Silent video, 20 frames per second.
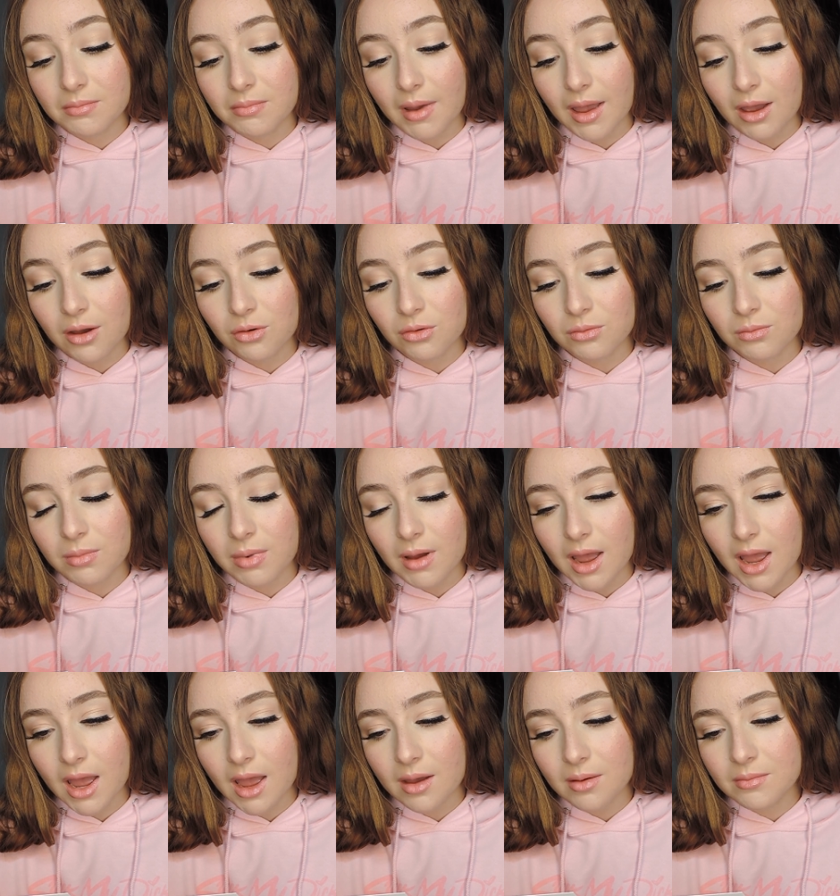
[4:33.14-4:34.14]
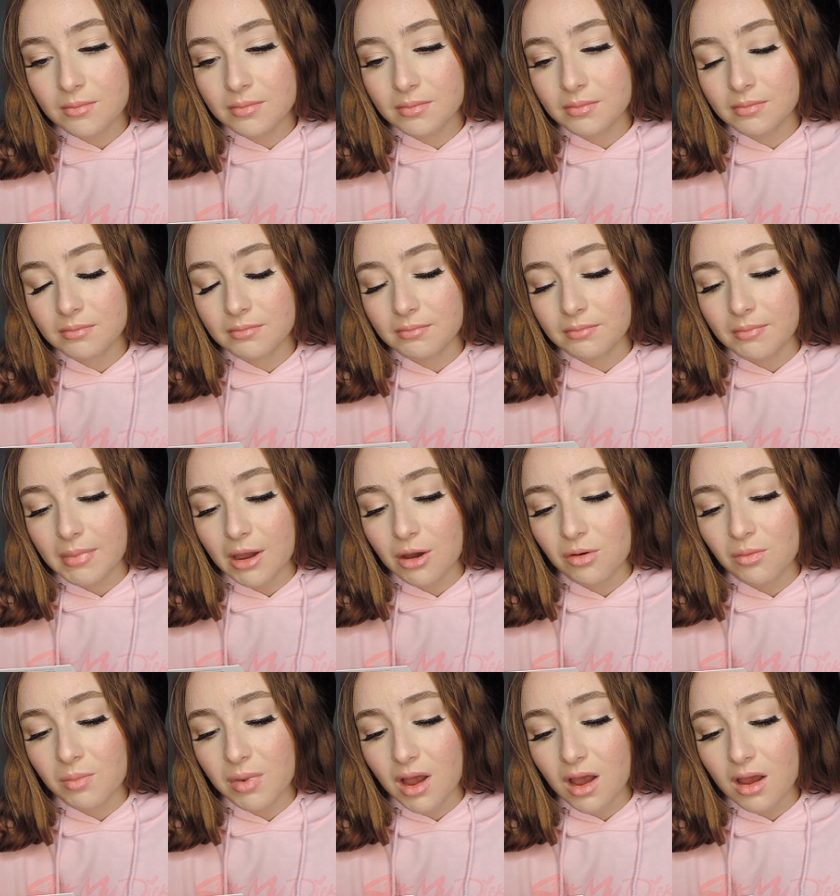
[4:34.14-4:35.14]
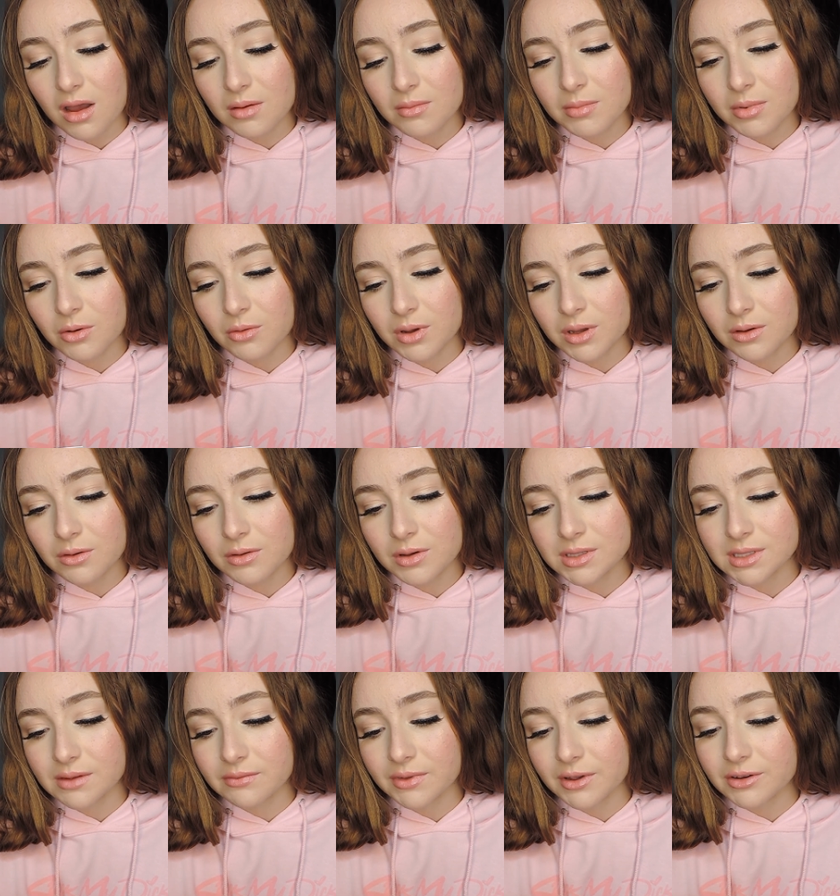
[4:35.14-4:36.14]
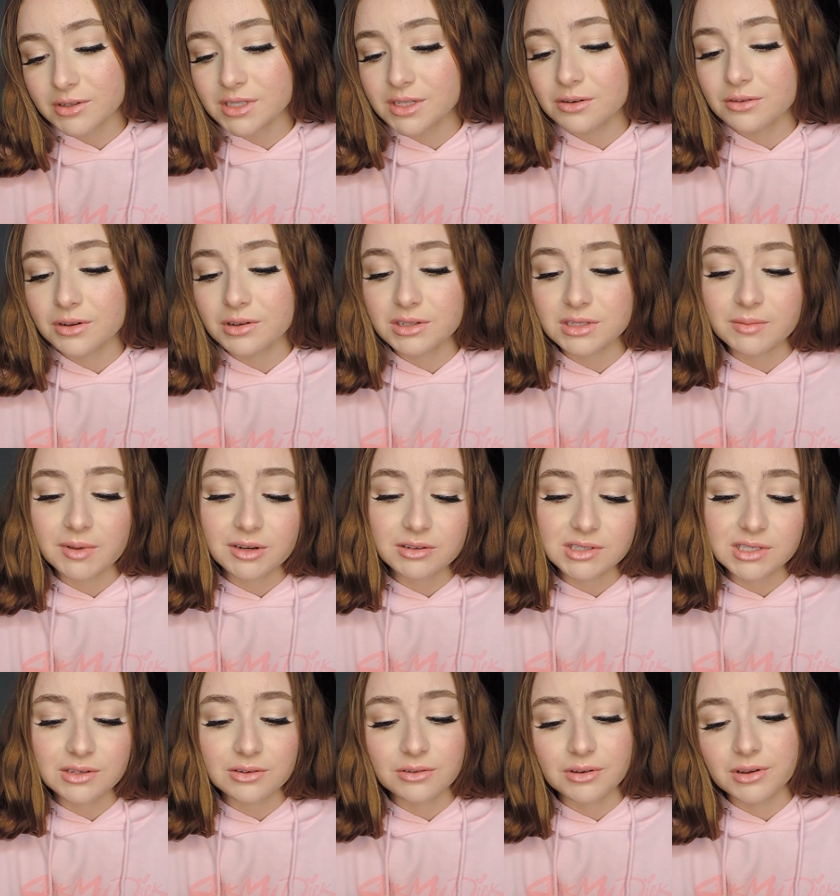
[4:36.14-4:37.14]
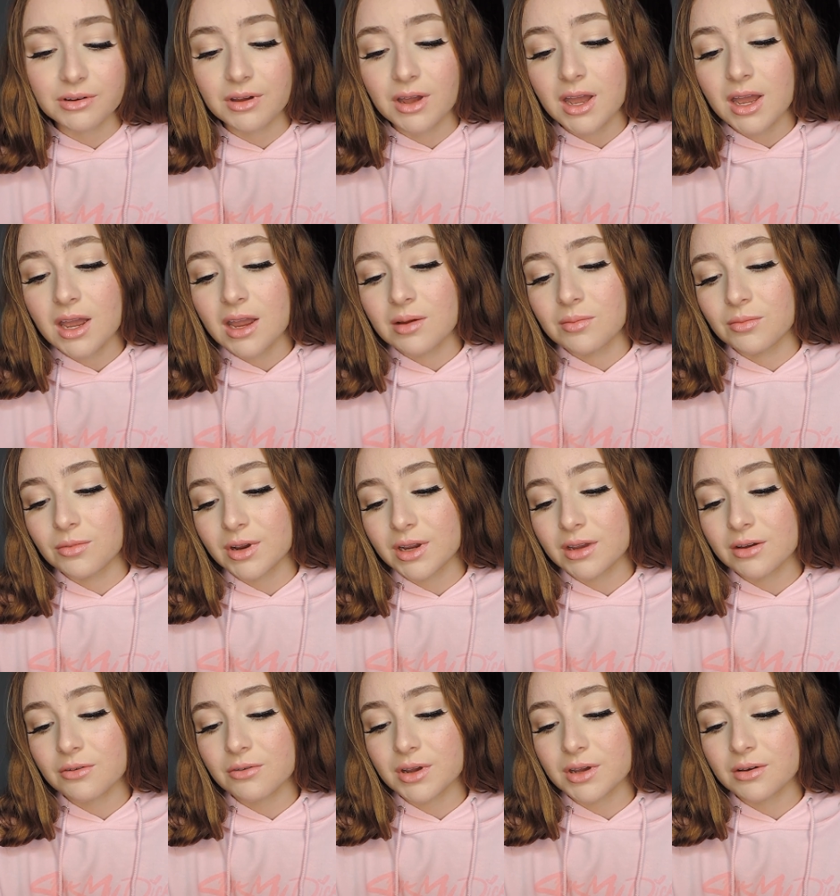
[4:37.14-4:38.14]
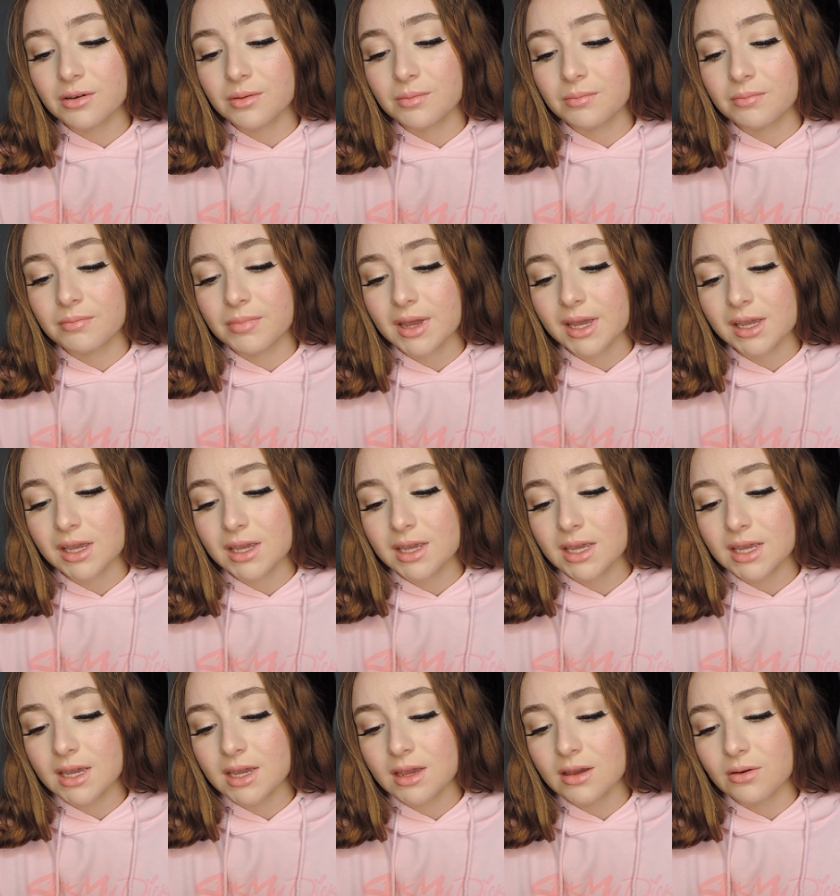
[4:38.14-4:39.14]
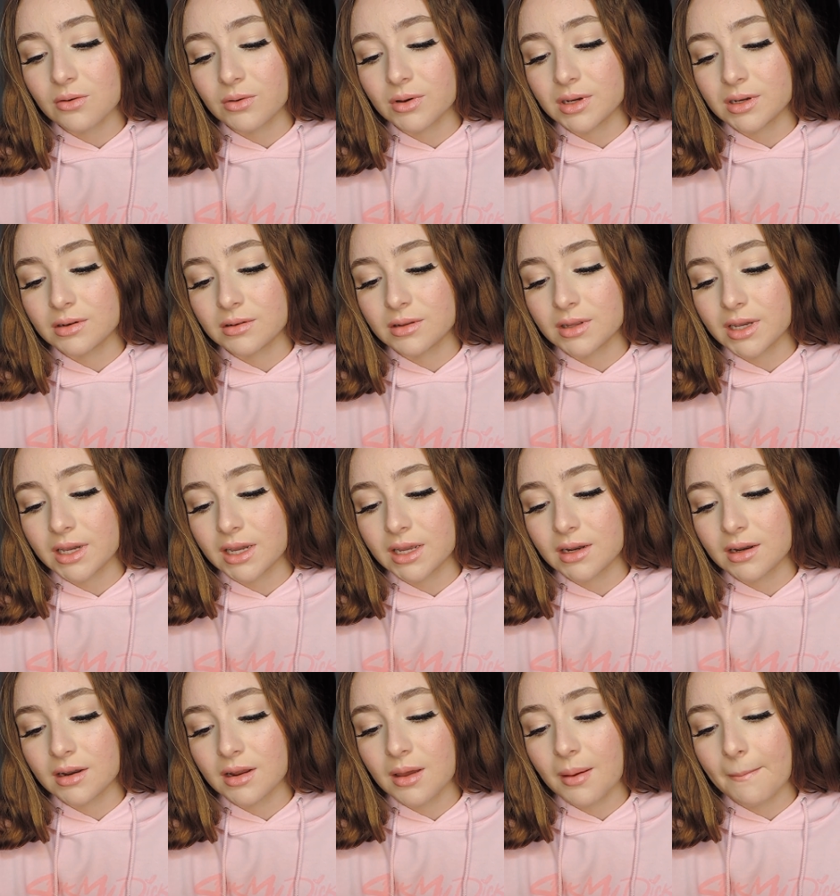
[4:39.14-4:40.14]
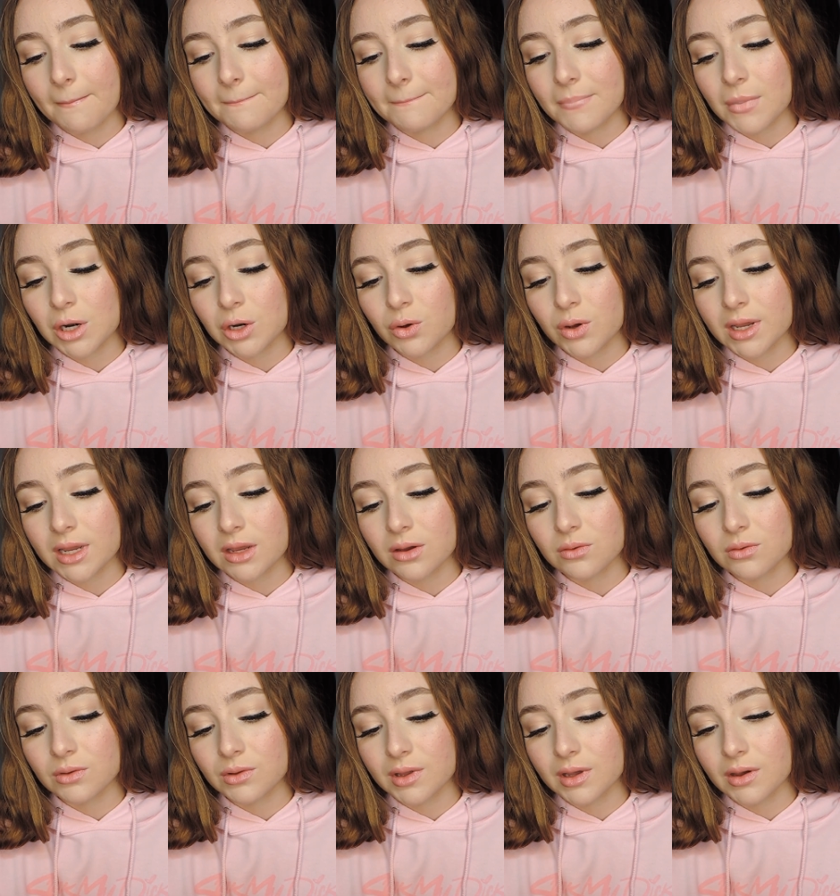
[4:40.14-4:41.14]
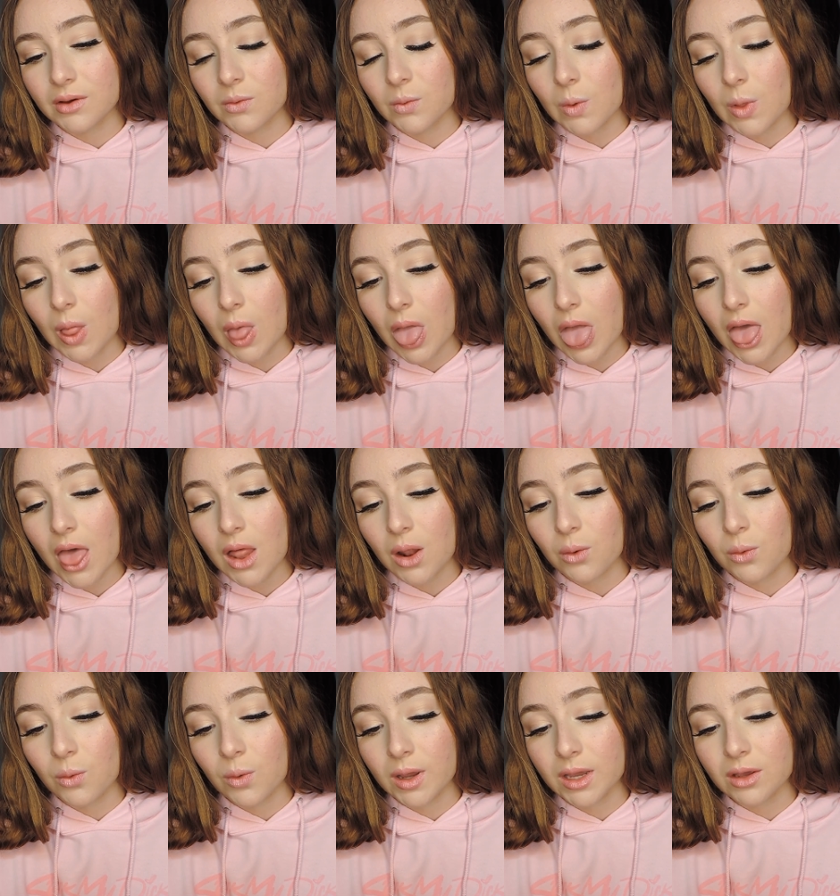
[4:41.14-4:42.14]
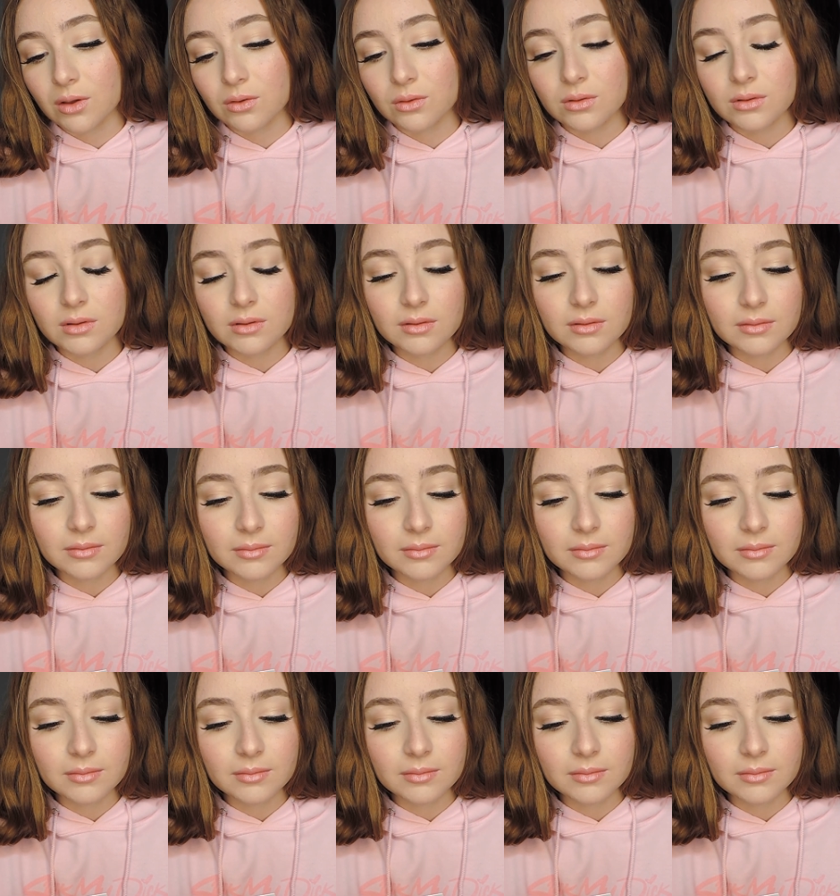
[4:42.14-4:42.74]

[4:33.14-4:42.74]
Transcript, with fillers: baobab, baobab oil, sunflower seed oil, tomato seed oil, moringa oil, pequi oil, and monoi oil.